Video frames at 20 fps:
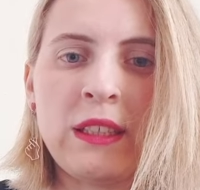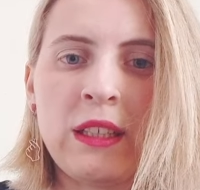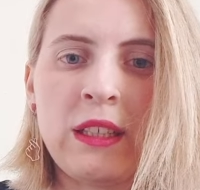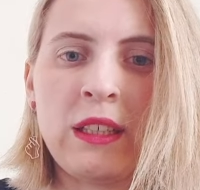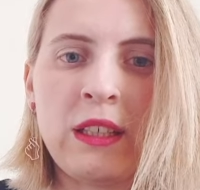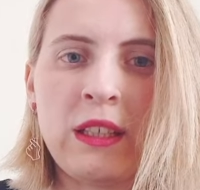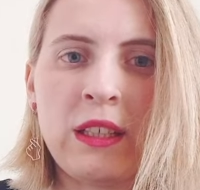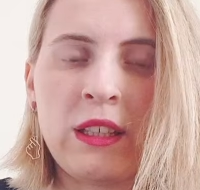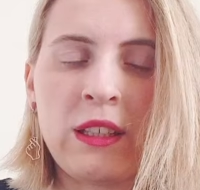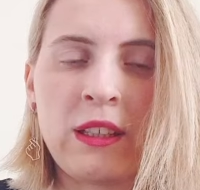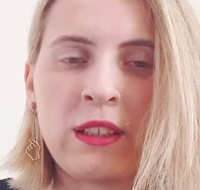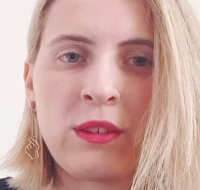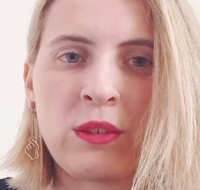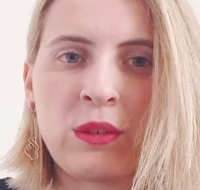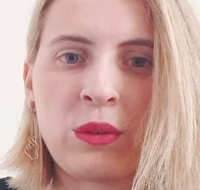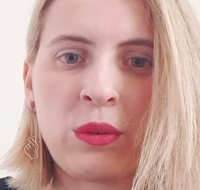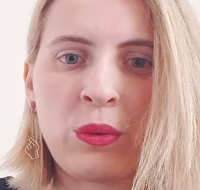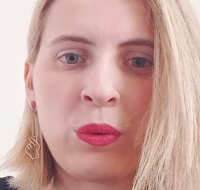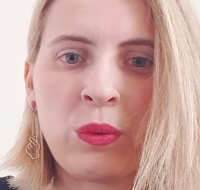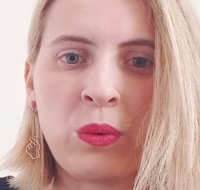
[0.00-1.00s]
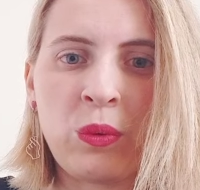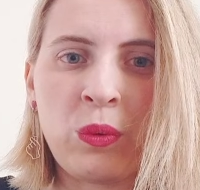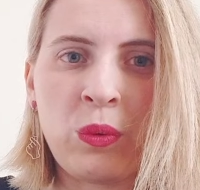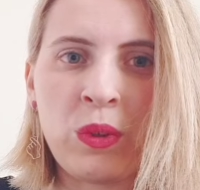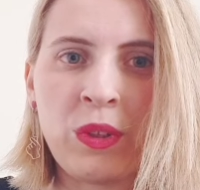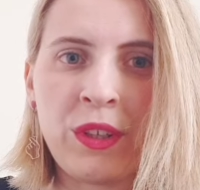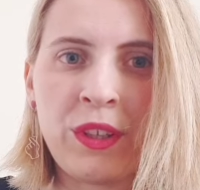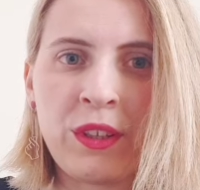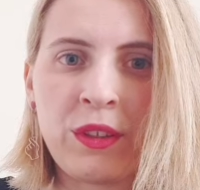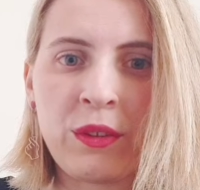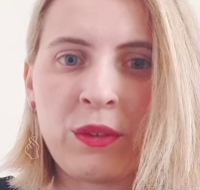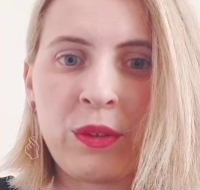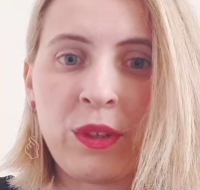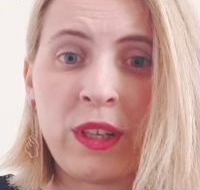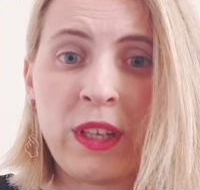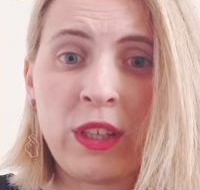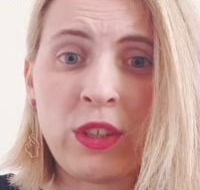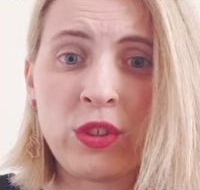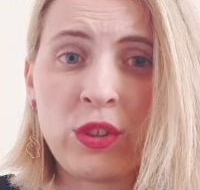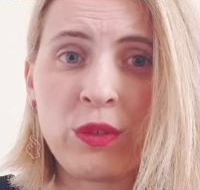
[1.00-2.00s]
to learn
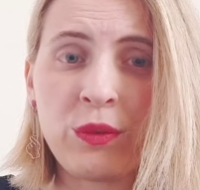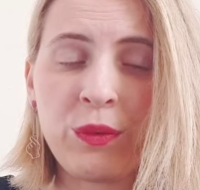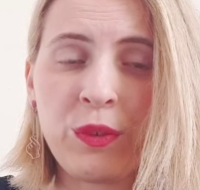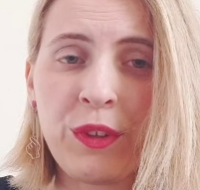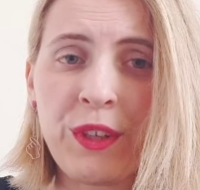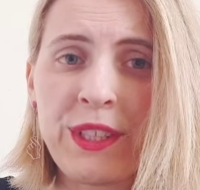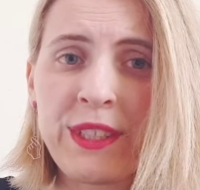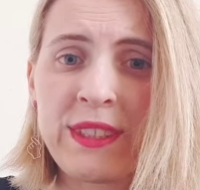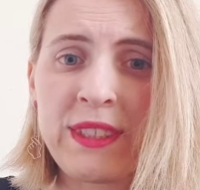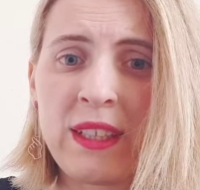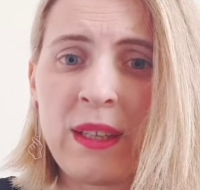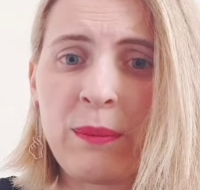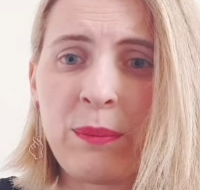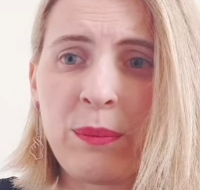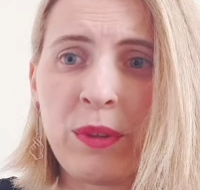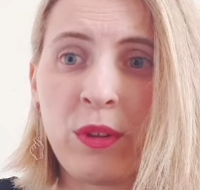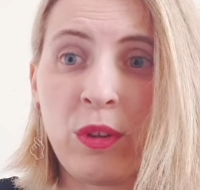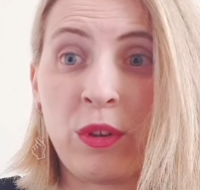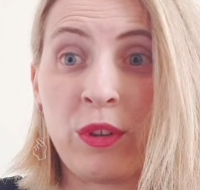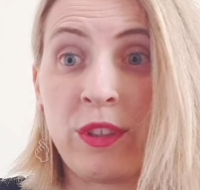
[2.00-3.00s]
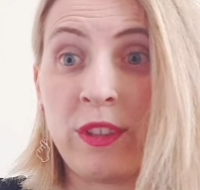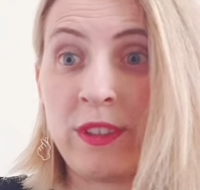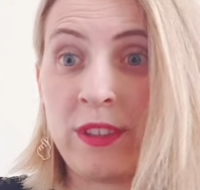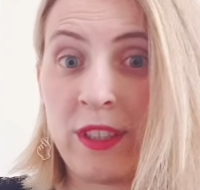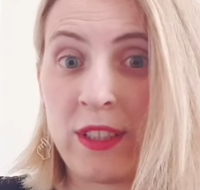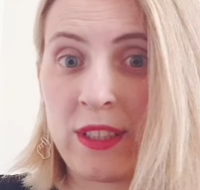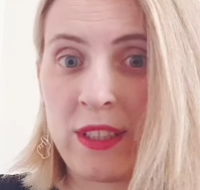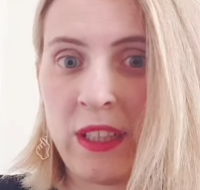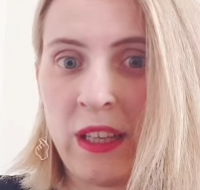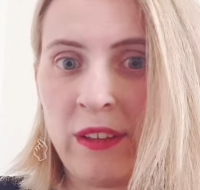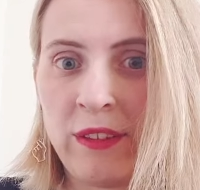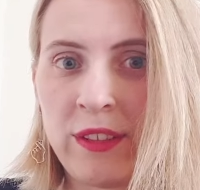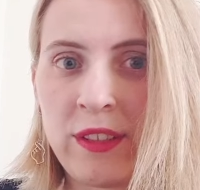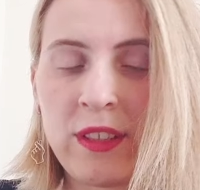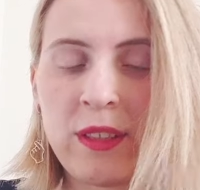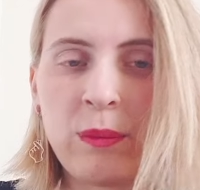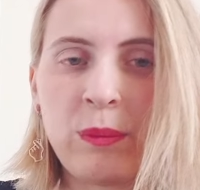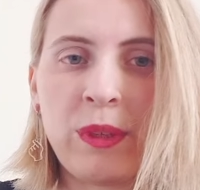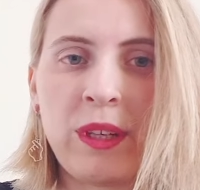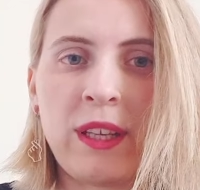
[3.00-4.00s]
Croatian, for example, or
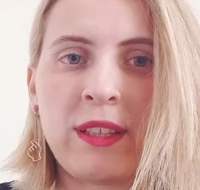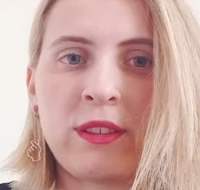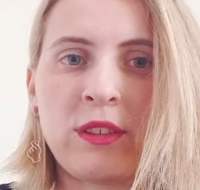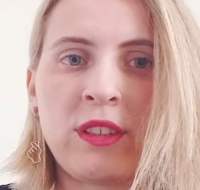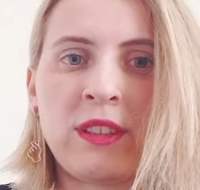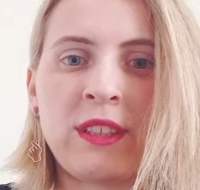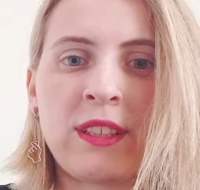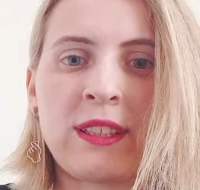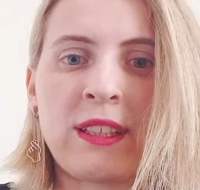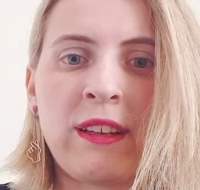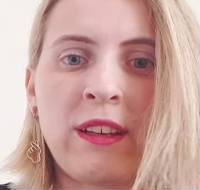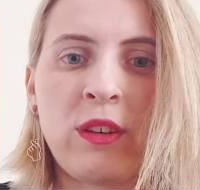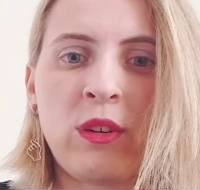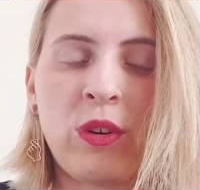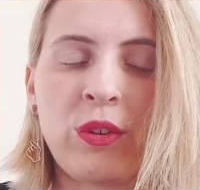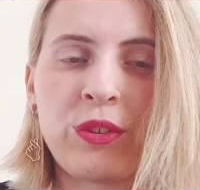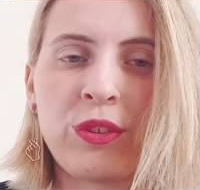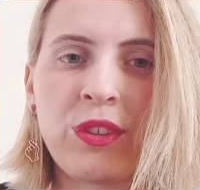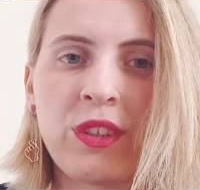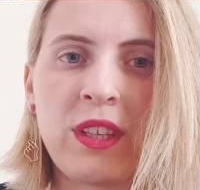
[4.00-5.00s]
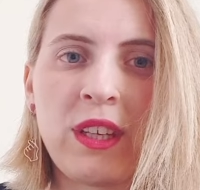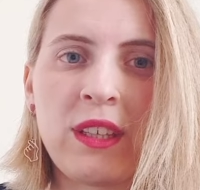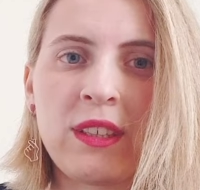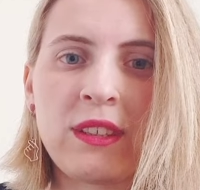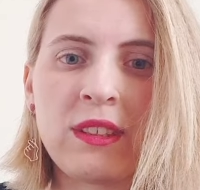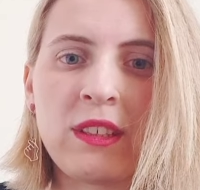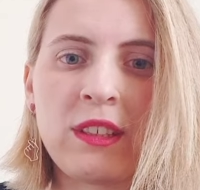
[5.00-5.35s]
Interslavic, because Interslavic also has